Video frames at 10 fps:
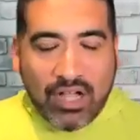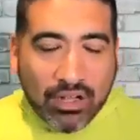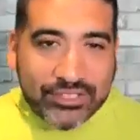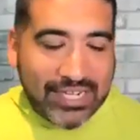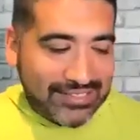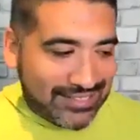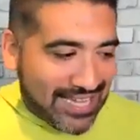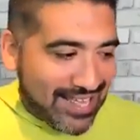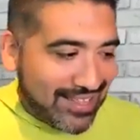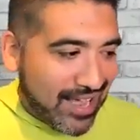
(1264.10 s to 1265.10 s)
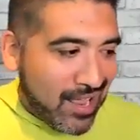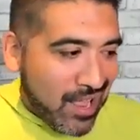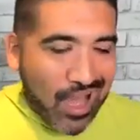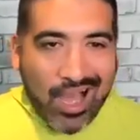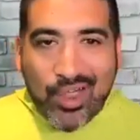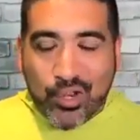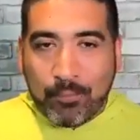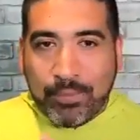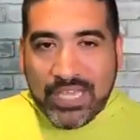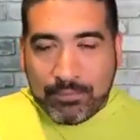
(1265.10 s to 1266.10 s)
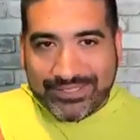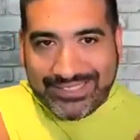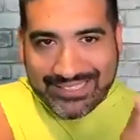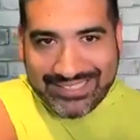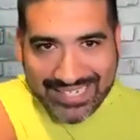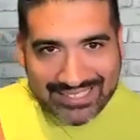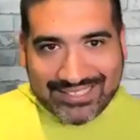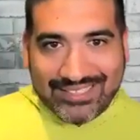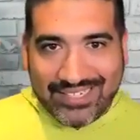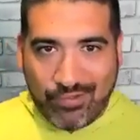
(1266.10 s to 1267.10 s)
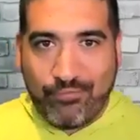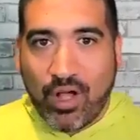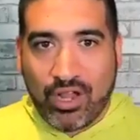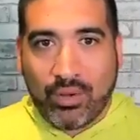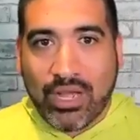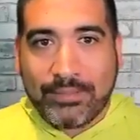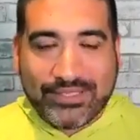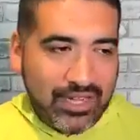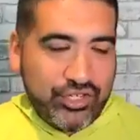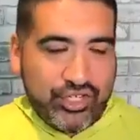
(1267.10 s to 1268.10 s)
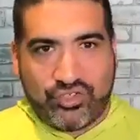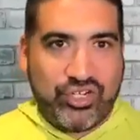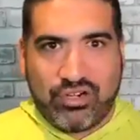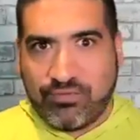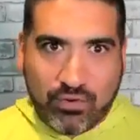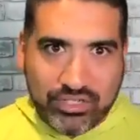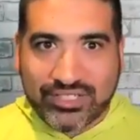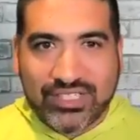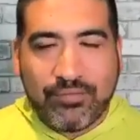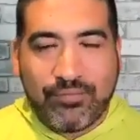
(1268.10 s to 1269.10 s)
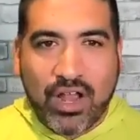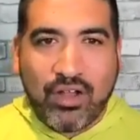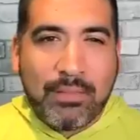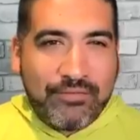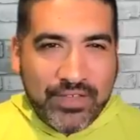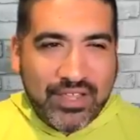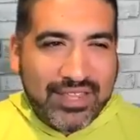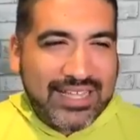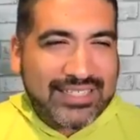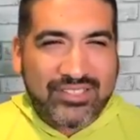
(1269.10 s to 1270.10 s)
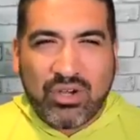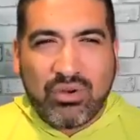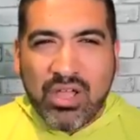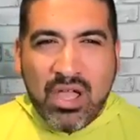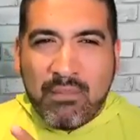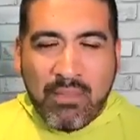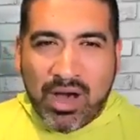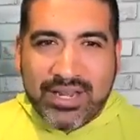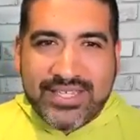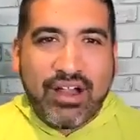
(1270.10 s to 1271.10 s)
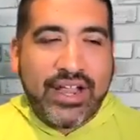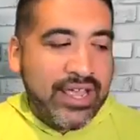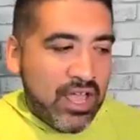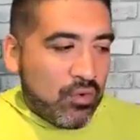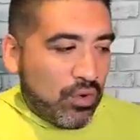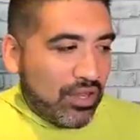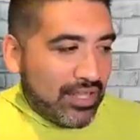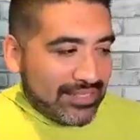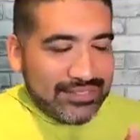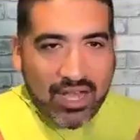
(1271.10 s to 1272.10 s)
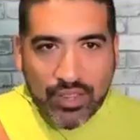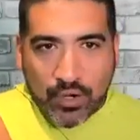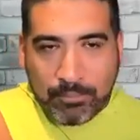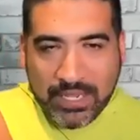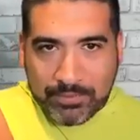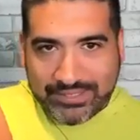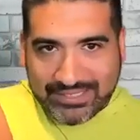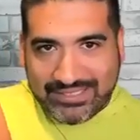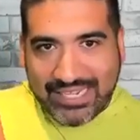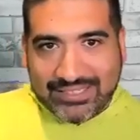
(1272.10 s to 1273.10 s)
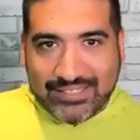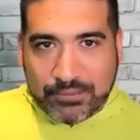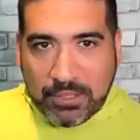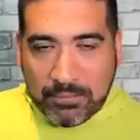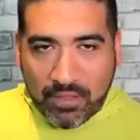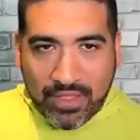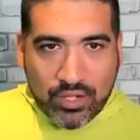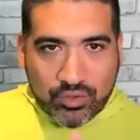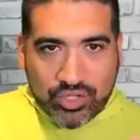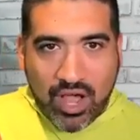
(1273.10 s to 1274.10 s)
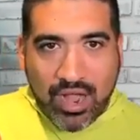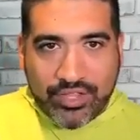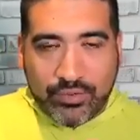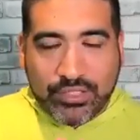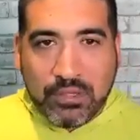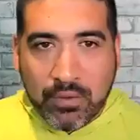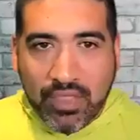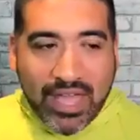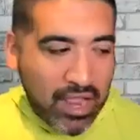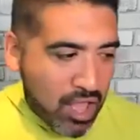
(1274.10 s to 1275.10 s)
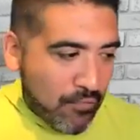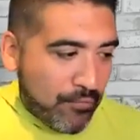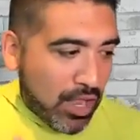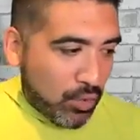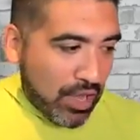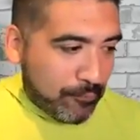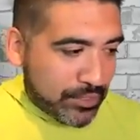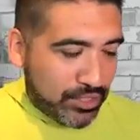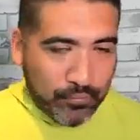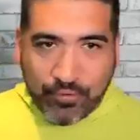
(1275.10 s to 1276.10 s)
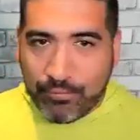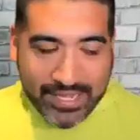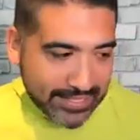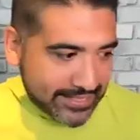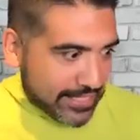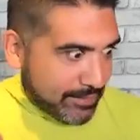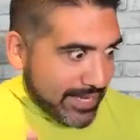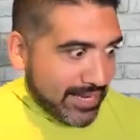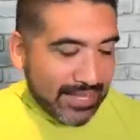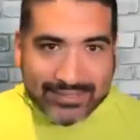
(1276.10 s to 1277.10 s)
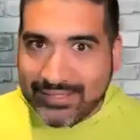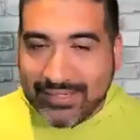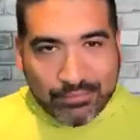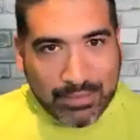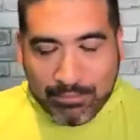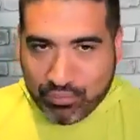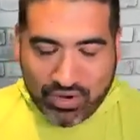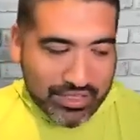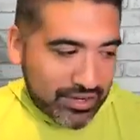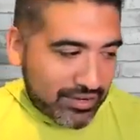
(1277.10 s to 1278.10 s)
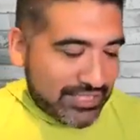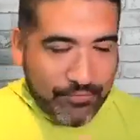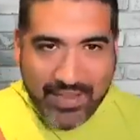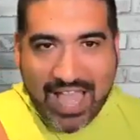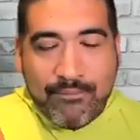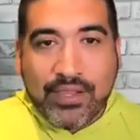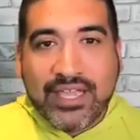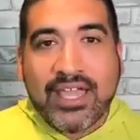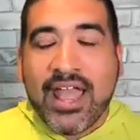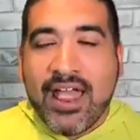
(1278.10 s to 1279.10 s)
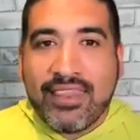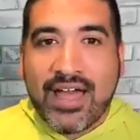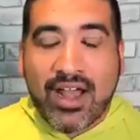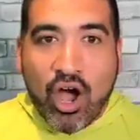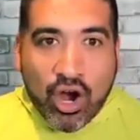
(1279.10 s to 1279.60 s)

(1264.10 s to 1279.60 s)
also like to say that other people's successes in the follow-up. It's not just your fortunes in the follow-up. I feel that that's so monetary. Really, it's other people's success. It's people that you talk to. It's people that follow up with you. For me, it's like my cousin, it's my brother, it's family that